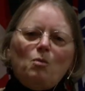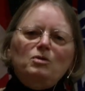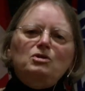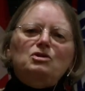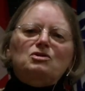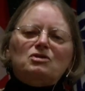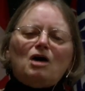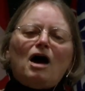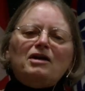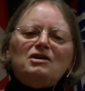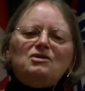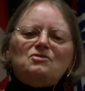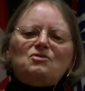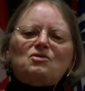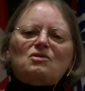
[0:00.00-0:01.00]

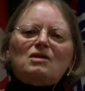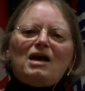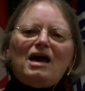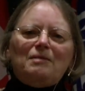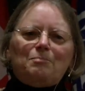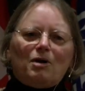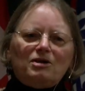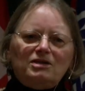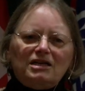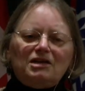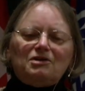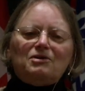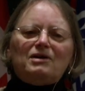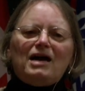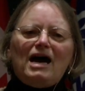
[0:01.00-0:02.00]
solutes and
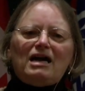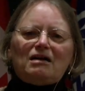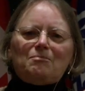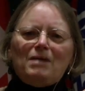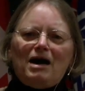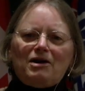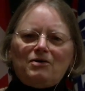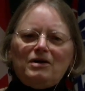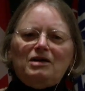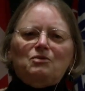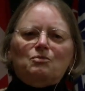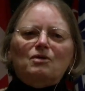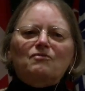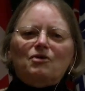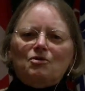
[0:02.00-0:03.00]
particulate organic matter in
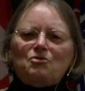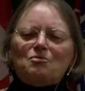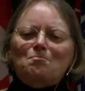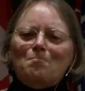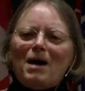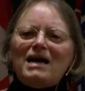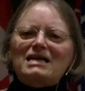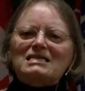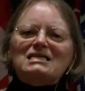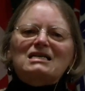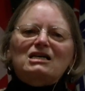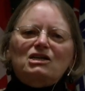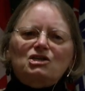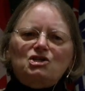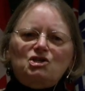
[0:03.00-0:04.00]
rivers might
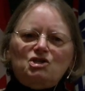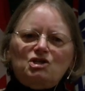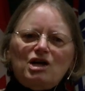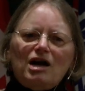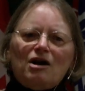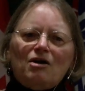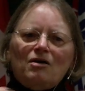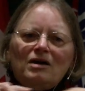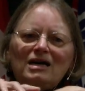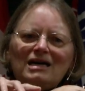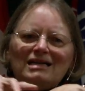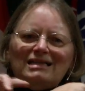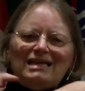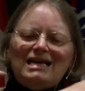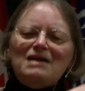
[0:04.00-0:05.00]
share
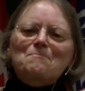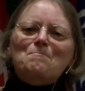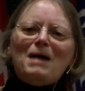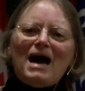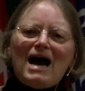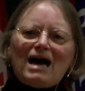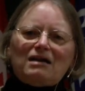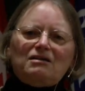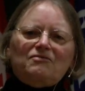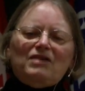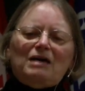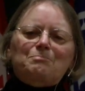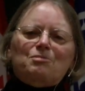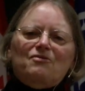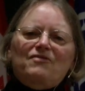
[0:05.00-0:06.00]
the impact of
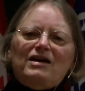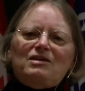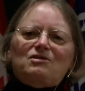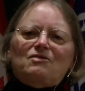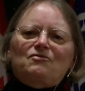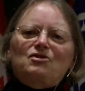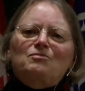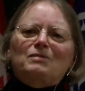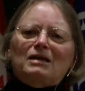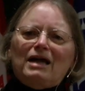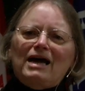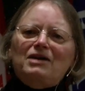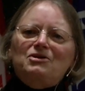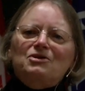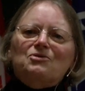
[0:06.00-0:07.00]
that pervasive human
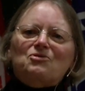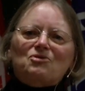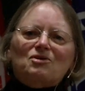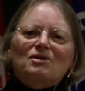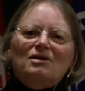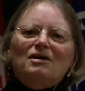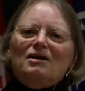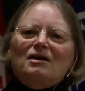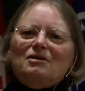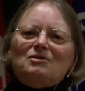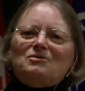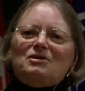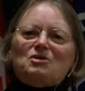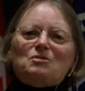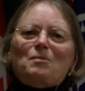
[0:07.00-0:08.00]
land use,
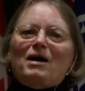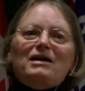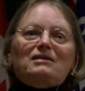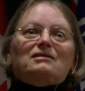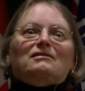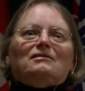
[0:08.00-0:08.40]
despite